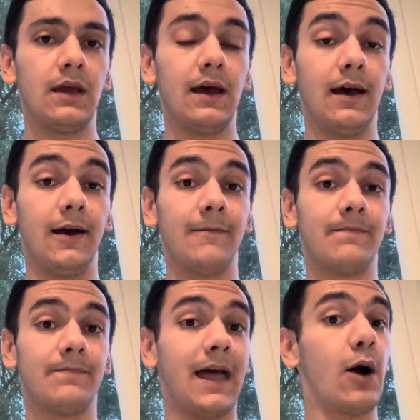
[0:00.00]

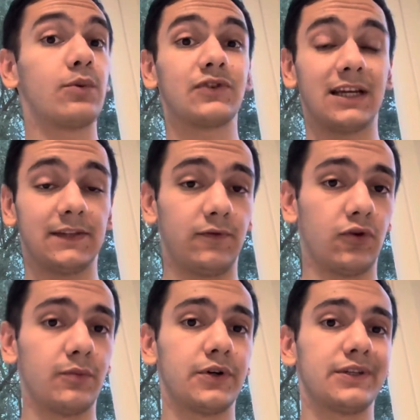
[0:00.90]
how
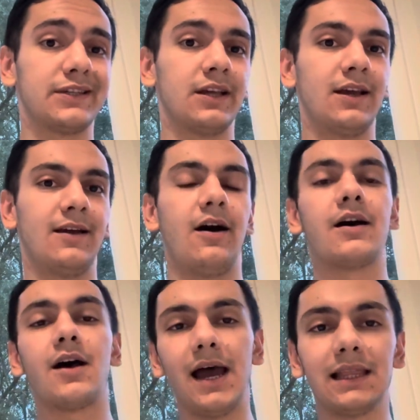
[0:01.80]
transformers on
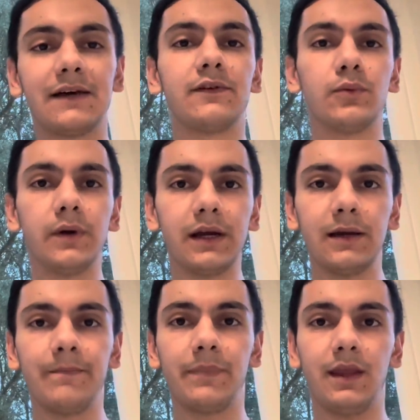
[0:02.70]
a high level work,
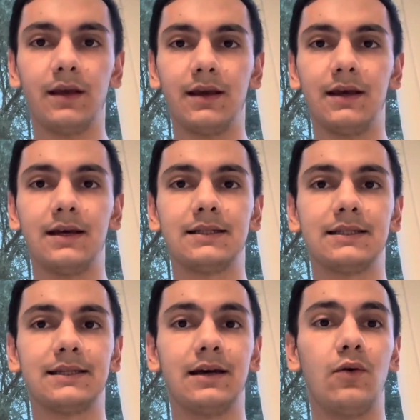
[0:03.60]
and
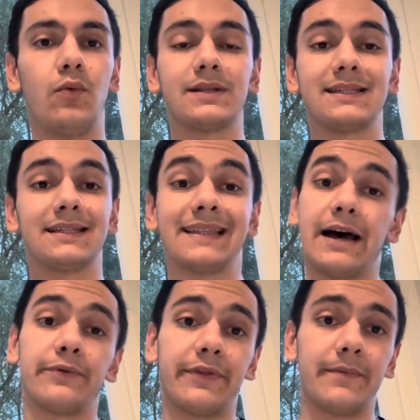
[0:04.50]
what's
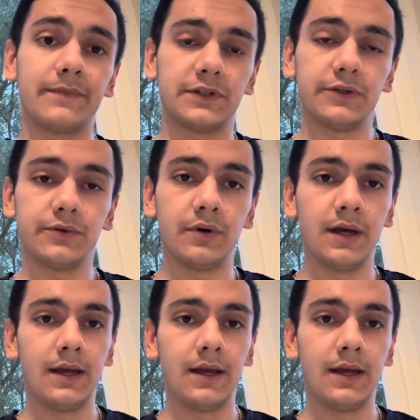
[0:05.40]
allowed them to